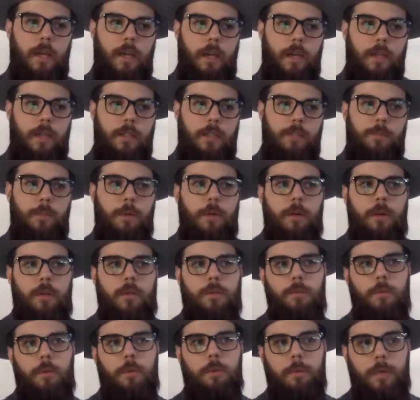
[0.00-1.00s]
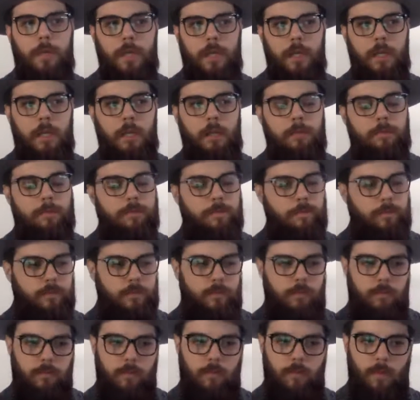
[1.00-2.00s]
And these perks will be
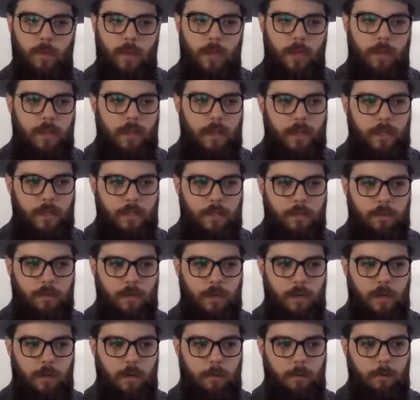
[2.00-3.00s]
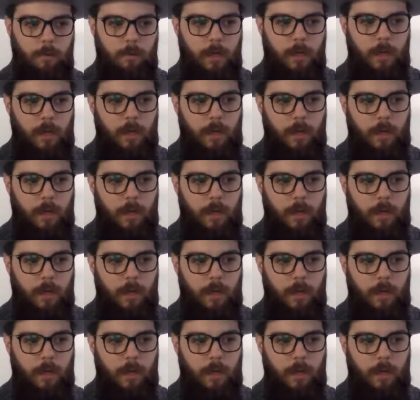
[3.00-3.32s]
things from